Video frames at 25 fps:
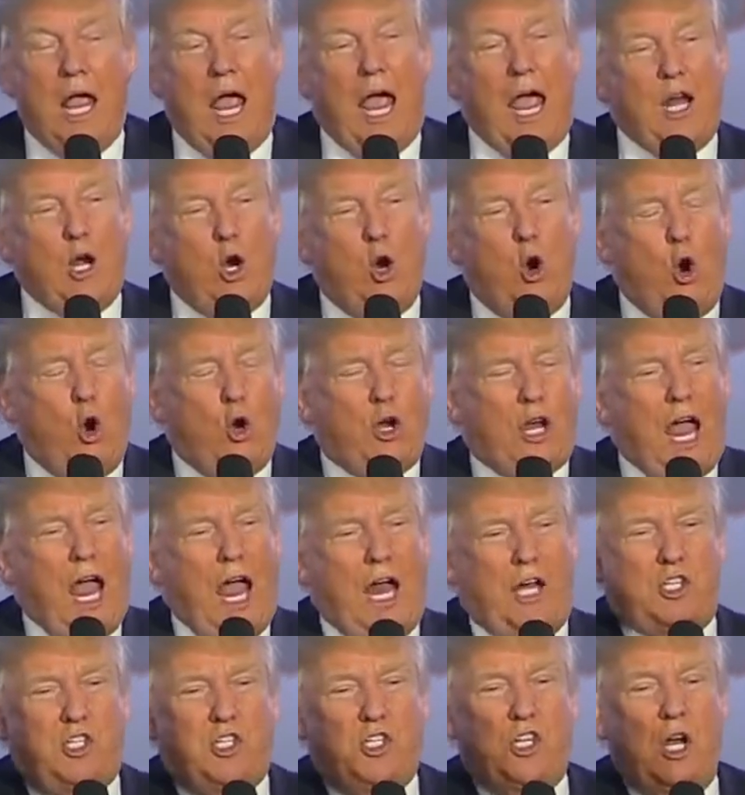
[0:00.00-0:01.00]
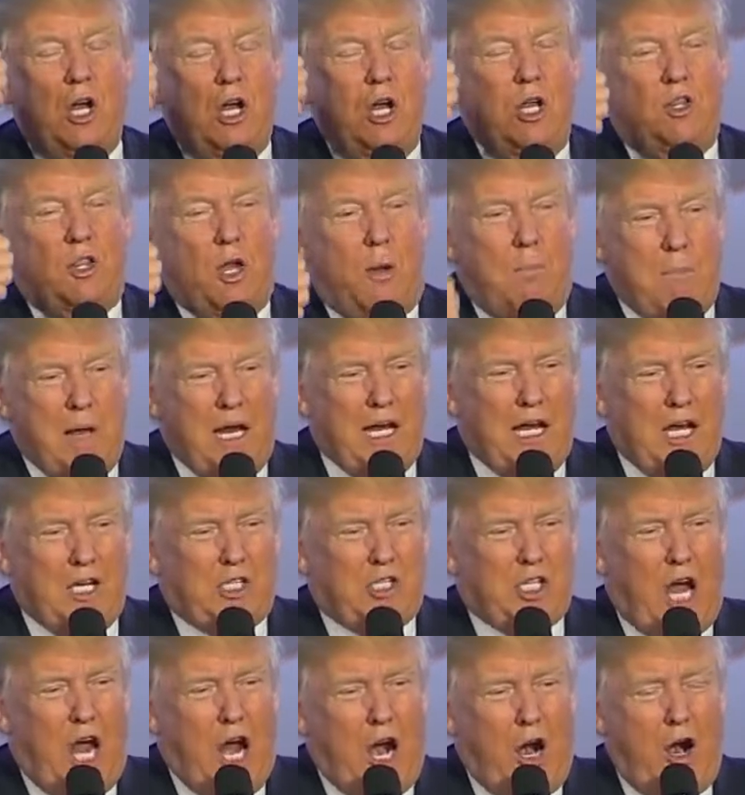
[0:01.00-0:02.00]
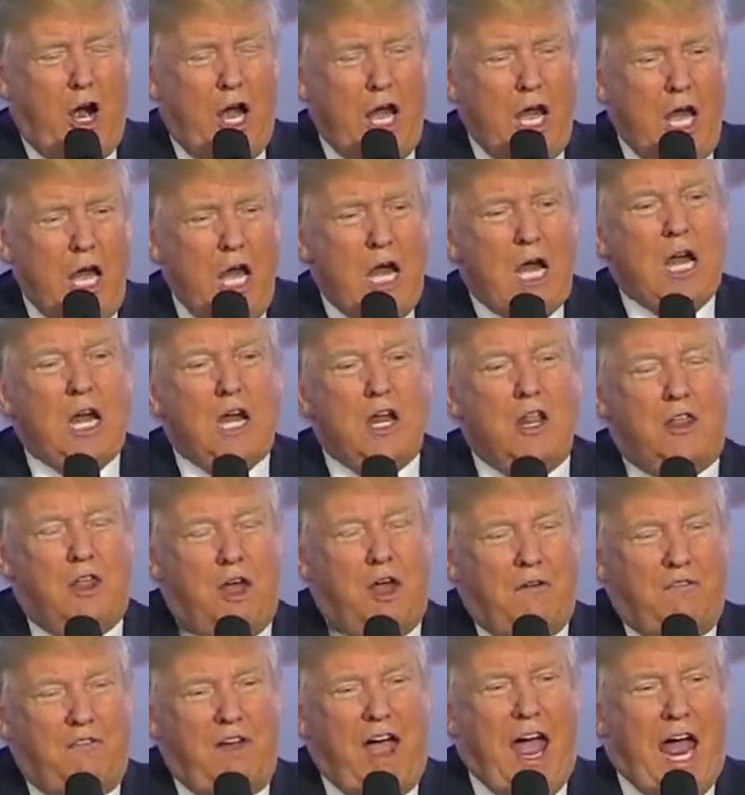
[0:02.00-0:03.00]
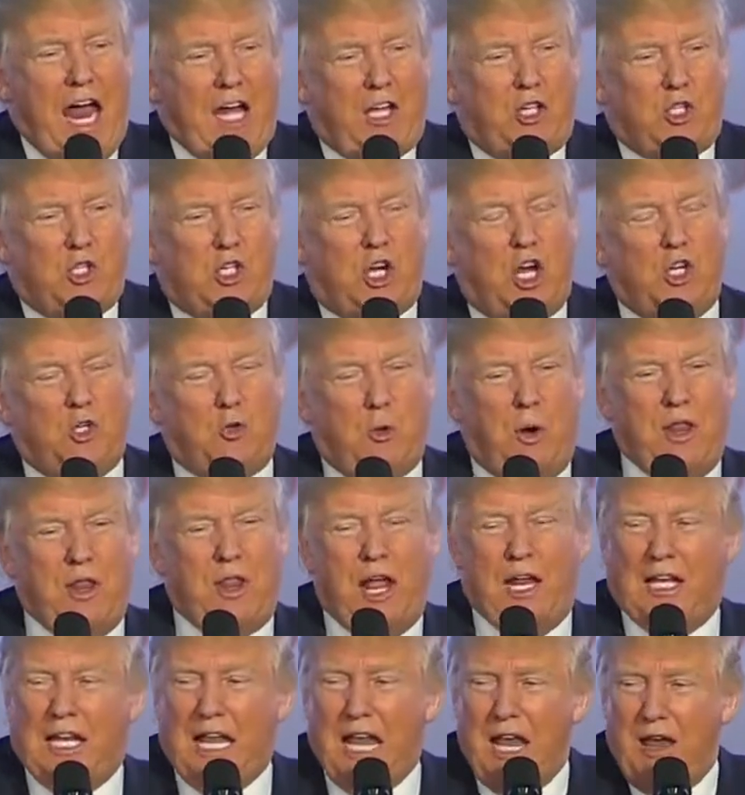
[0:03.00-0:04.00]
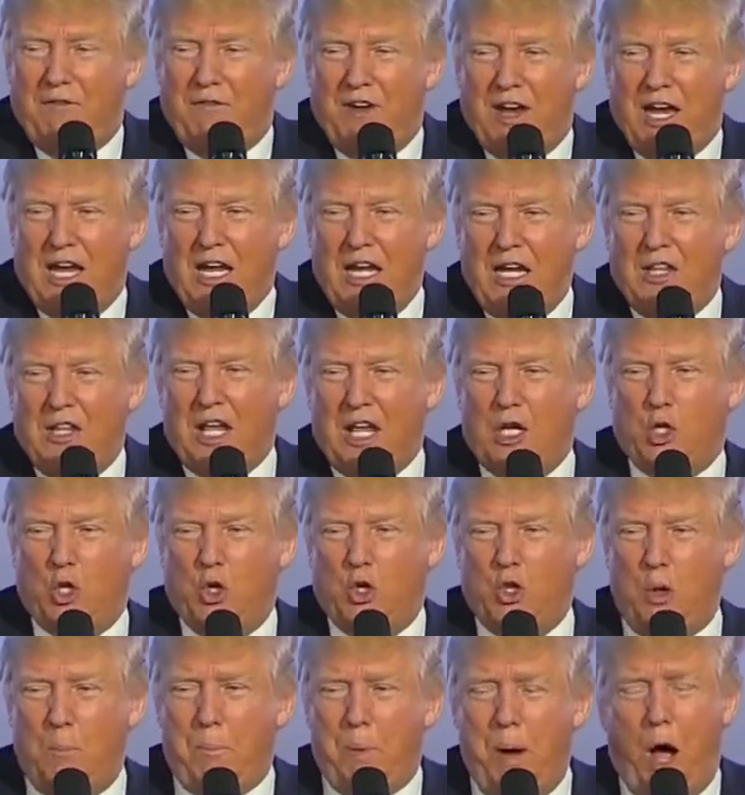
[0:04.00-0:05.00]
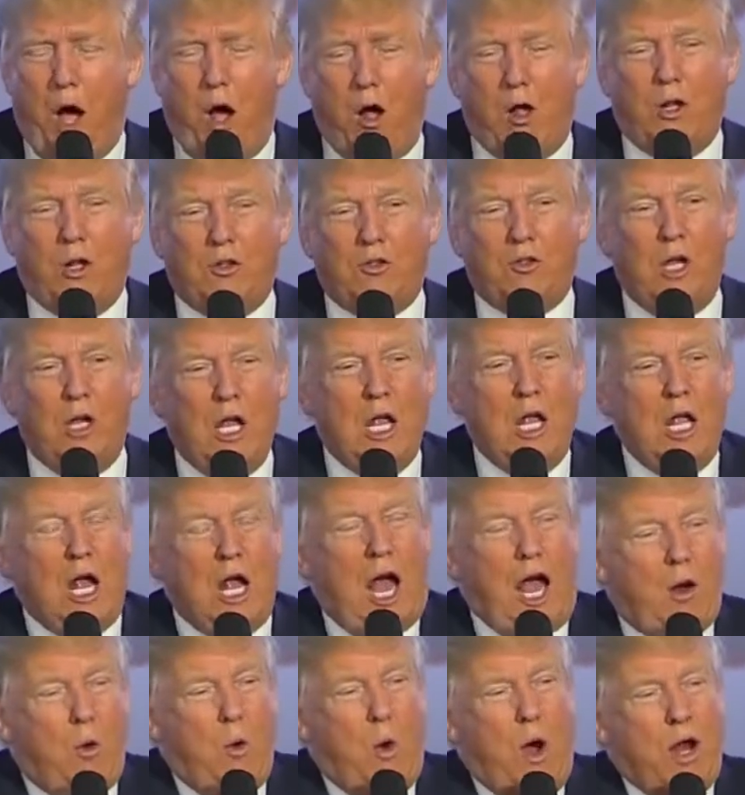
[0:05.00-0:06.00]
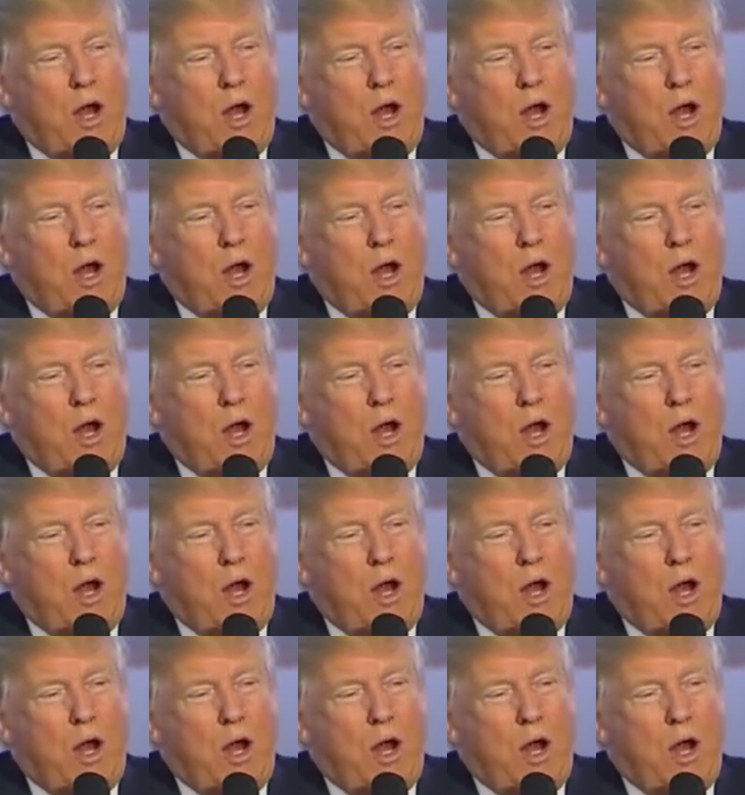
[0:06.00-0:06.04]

And who gets the military, the vets? Because when they're leaving, they do the polls. I